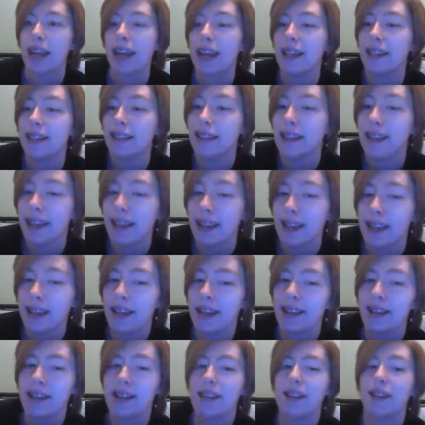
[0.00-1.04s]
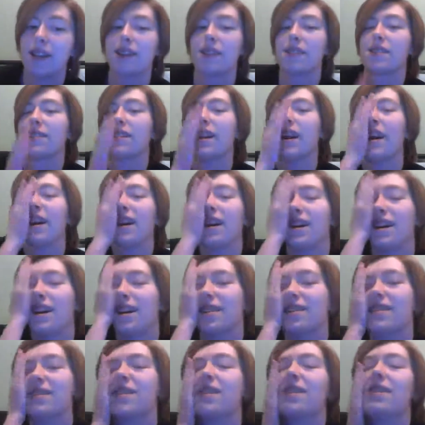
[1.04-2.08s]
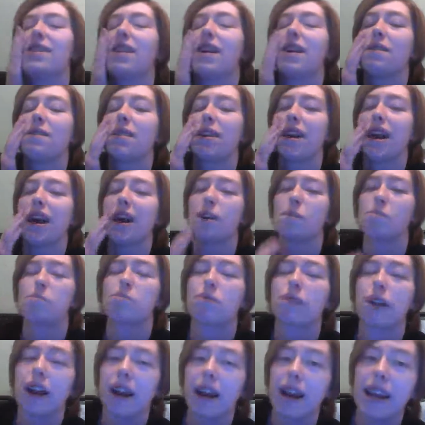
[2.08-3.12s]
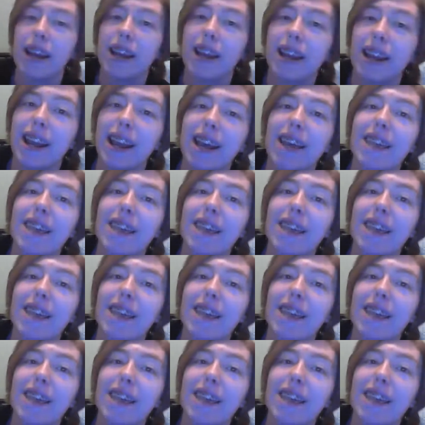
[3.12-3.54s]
And then, Sunday we got a break.